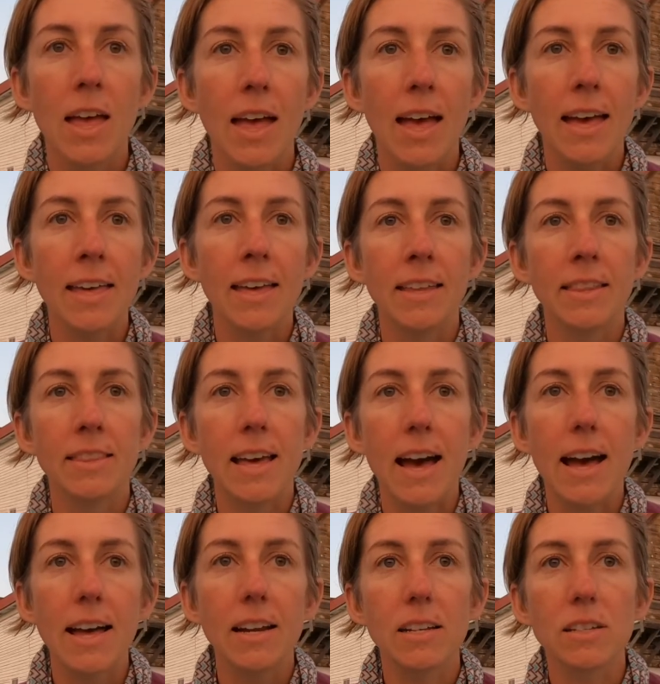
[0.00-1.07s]
And
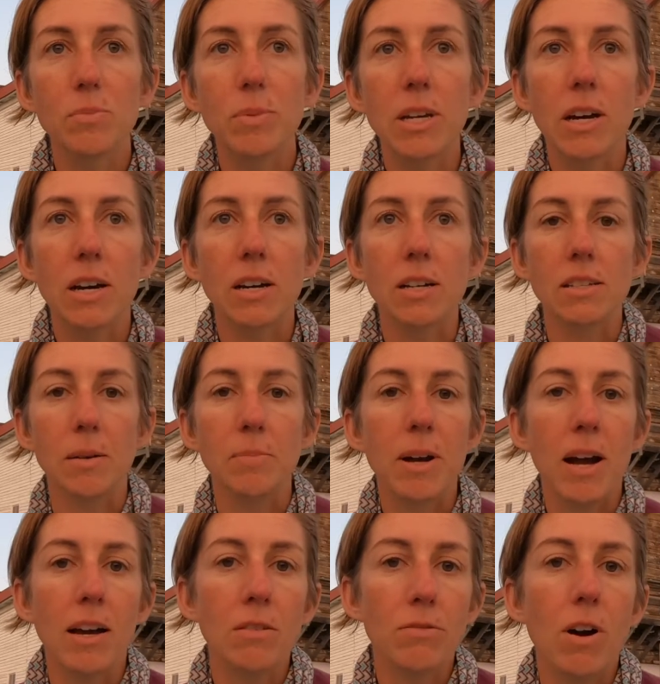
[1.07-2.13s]
that is because I'm
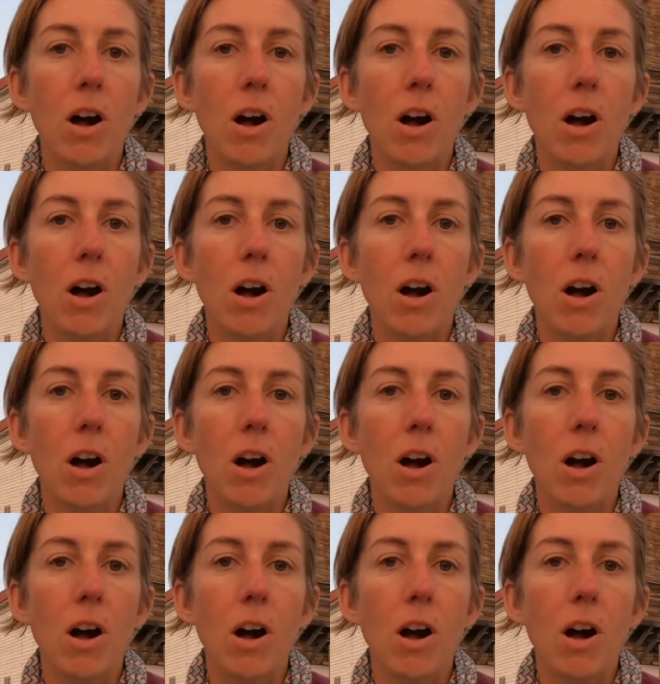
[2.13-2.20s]
kind of